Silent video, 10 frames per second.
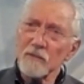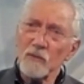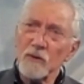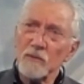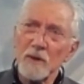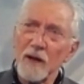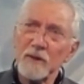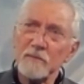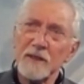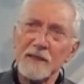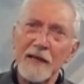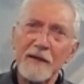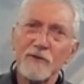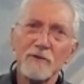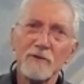we'll probably
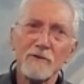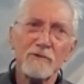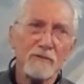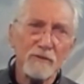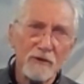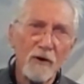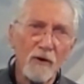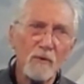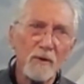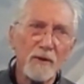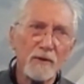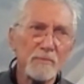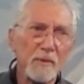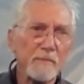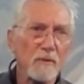never know what those
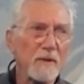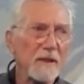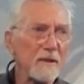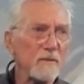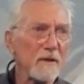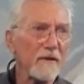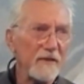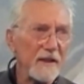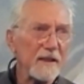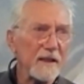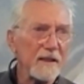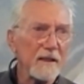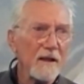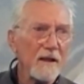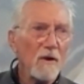people really were
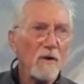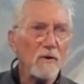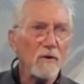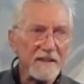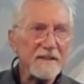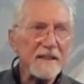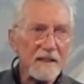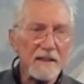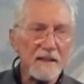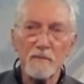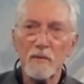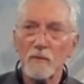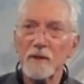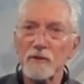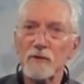thinking or intending,
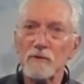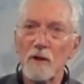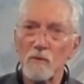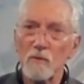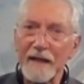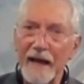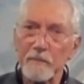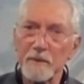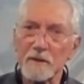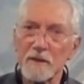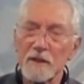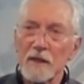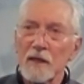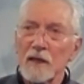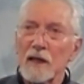but we do know what happened.
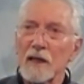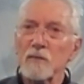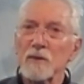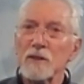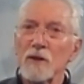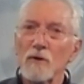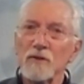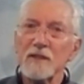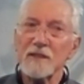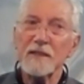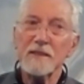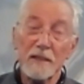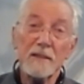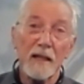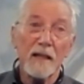And we know that they
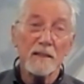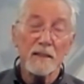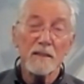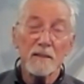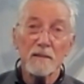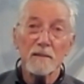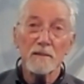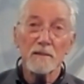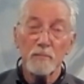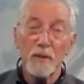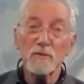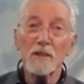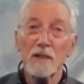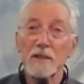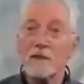did that
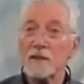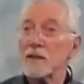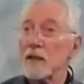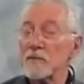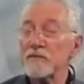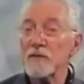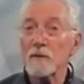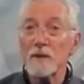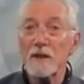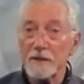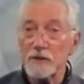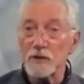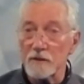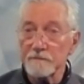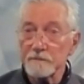supposedly in the name of their
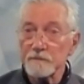religion.